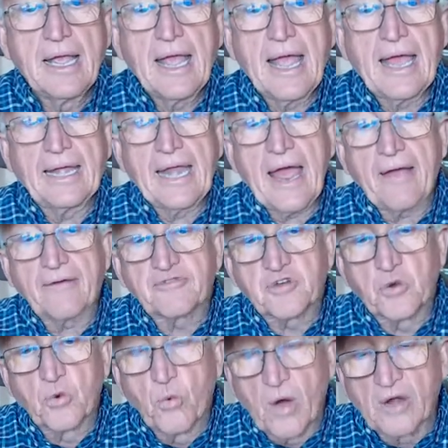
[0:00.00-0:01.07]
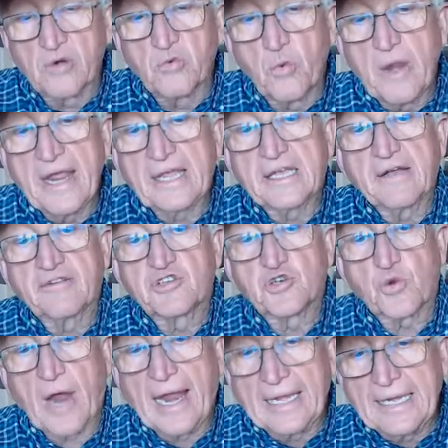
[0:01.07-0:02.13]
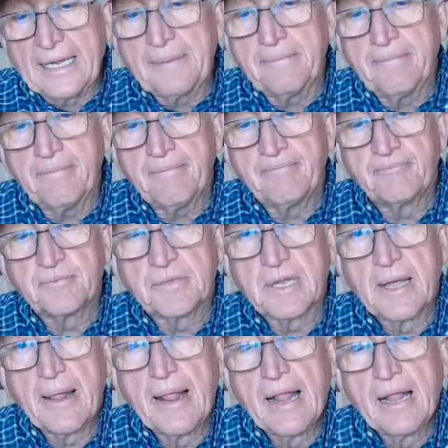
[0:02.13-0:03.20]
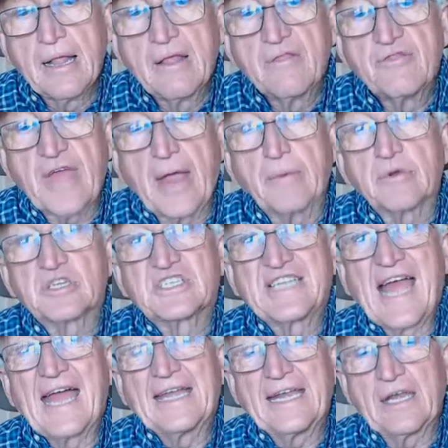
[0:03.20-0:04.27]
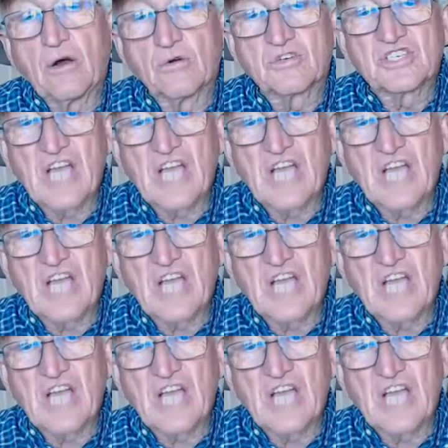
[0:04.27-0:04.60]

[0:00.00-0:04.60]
And after one week of training, they were standing on